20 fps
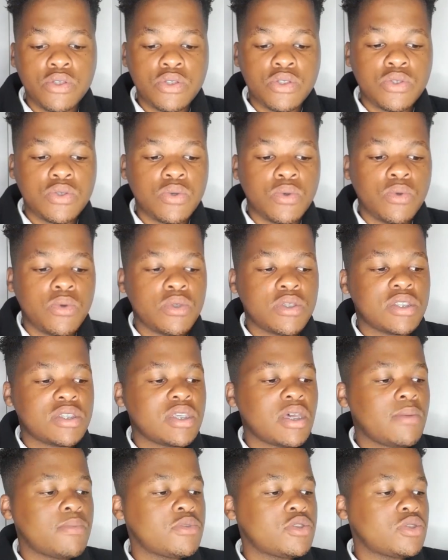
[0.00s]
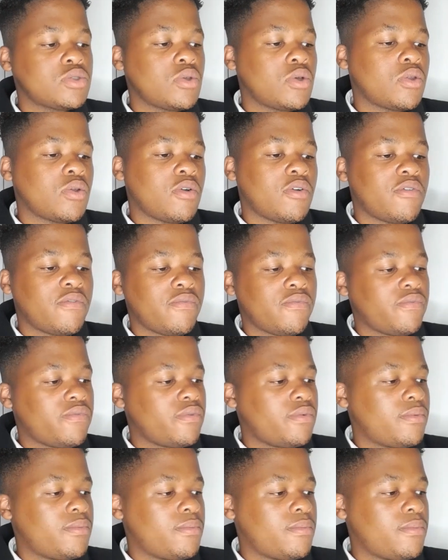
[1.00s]
to some sort of
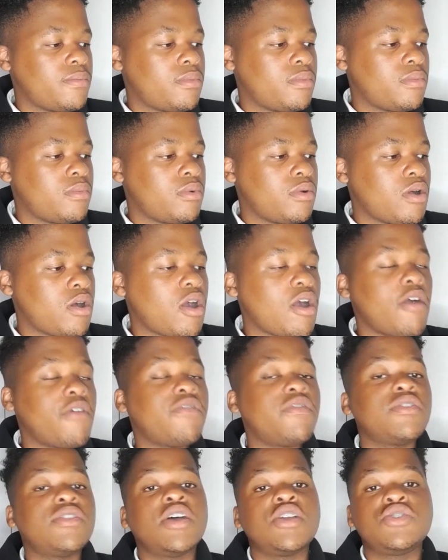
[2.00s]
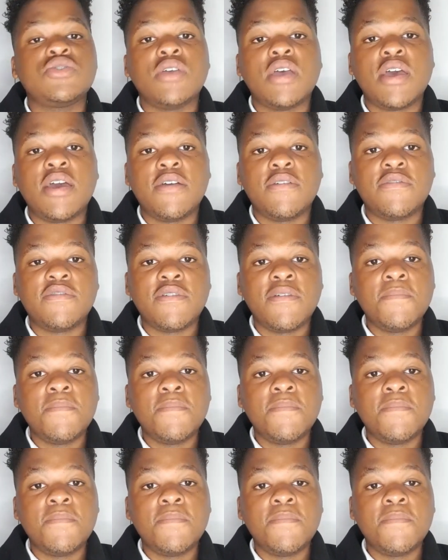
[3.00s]
offer that you have.